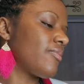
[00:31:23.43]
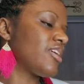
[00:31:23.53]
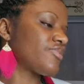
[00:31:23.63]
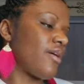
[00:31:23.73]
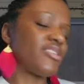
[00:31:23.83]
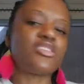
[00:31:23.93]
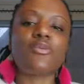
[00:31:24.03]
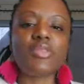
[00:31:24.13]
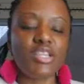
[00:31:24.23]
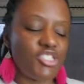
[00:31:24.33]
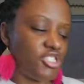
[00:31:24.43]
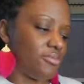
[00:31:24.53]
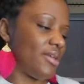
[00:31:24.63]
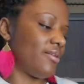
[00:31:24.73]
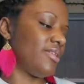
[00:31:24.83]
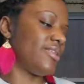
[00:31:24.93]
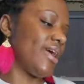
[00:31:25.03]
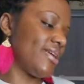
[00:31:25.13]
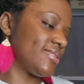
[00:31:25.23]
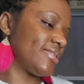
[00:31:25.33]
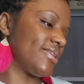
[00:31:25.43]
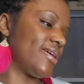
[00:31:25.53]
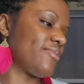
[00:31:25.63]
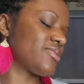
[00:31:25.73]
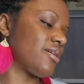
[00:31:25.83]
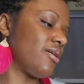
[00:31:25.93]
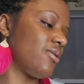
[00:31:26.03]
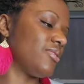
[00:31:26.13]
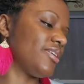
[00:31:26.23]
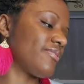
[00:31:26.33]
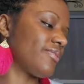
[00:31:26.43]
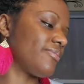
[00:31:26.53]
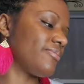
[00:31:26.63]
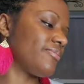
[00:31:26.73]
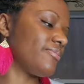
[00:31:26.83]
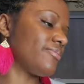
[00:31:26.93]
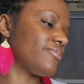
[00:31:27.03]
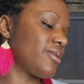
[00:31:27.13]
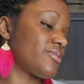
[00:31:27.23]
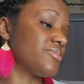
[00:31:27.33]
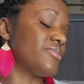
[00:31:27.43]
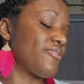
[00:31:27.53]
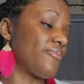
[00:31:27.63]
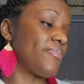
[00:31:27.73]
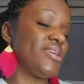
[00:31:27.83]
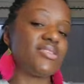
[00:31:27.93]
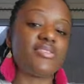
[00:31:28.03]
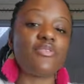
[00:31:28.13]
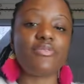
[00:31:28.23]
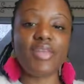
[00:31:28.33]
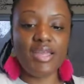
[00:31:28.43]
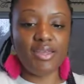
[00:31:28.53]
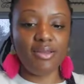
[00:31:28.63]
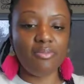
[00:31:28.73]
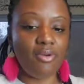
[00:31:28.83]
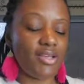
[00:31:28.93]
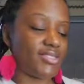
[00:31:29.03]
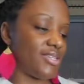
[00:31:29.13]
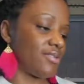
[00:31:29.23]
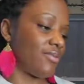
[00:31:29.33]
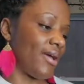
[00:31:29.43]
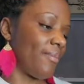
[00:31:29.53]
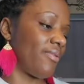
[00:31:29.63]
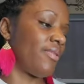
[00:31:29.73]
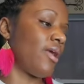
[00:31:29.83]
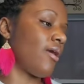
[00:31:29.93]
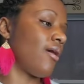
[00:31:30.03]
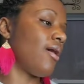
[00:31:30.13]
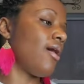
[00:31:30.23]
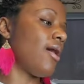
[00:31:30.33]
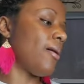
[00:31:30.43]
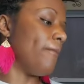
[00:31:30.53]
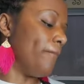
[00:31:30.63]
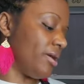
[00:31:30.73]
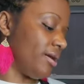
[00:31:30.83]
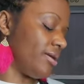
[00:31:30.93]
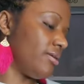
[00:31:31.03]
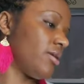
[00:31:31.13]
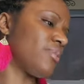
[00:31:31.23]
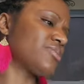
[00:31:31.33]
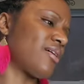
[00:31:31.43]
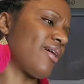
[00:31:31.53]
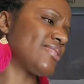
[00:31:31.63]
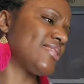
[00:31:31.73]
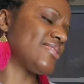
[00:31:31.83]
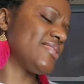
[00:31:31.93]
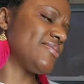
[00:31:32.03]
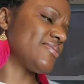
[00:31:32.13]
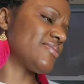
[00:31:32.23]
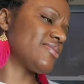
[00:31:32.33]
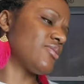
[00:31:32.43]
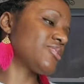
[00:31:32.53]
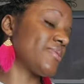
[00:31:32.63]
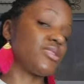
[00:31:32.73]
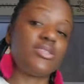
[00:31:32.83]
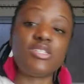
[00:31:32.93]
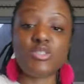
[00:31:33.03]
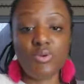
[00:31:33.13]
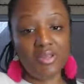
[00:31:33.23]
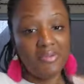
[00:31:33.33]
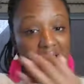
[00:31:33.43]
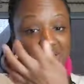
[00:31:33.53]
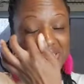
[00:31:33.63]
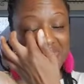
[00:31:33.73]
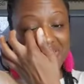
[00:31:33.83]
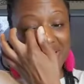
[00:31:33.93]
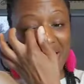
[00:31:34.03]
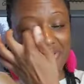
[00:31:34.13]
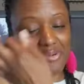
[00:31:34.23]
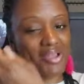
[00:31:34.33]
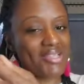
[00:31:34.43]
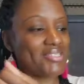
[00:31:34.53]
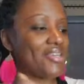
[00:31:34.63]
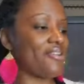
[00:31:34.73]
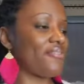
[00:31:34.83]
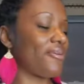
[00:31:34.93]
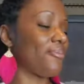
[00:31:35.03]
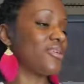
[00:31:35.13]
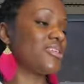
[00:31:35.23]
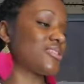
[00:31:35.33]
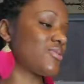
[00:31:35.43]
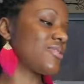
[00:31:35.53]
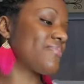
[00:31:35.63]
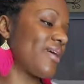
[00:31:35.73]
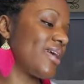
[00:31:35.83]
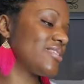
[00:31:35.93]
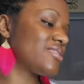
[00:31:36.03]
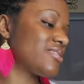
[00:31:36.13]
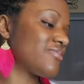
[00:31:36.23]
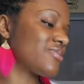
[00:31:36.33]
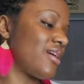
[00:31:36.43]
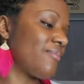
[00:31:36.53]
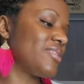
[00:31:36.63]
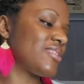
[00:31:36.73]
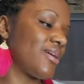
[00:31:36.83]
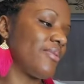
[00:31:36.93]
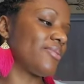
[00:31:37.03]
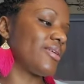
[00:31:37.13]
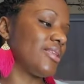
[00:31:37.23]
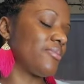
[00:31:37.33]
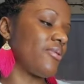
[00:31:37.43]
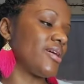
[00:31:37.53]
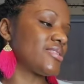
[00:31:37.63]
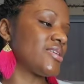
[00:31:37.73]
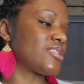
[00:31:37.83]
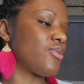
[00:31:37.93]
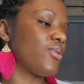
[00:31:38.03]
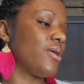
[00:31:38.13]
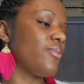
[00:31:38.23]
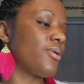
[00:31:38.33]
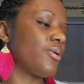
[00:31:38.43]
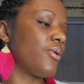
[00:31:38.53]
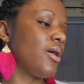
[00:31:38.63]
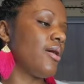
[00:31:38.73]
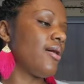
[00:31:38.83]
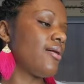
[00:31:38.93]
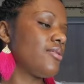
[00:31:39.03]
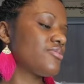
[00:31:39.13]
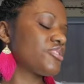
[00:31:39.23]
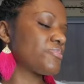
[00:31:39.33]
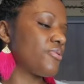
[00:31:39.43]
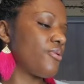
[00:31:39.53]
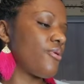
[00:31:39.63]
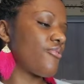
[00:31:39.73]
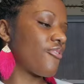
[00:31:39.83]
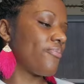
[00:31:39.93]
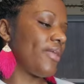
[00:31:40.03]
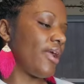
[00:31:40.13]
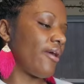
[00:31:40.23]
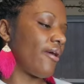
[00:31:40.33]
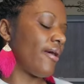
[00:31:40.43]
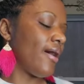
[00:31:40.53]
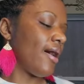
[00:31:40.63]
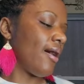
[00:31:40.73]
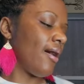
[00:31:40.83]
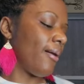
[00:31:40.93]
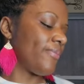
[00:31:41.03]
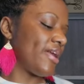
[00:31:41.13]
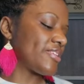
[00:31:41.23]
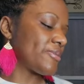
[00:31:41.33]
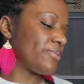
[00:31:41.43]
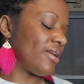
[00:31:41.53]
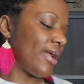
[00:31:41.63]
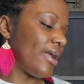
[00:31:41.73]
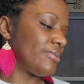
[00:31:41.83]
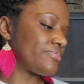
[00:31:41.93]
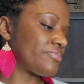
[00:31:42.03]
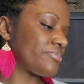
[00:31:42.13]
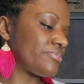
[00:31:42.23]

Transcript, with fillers: as far as the relationship now in the dating scene, that was a whole different there were some different pieces for that healing process of what happened there. But no, I'm sorry, I said ten. No, it's about it's 20 pages. I'm sorry, I don't know where I get 10 from, but it's 20 pages of talking me talking about the healing process. So we will, I'll just pull from there. Um, that is a plan,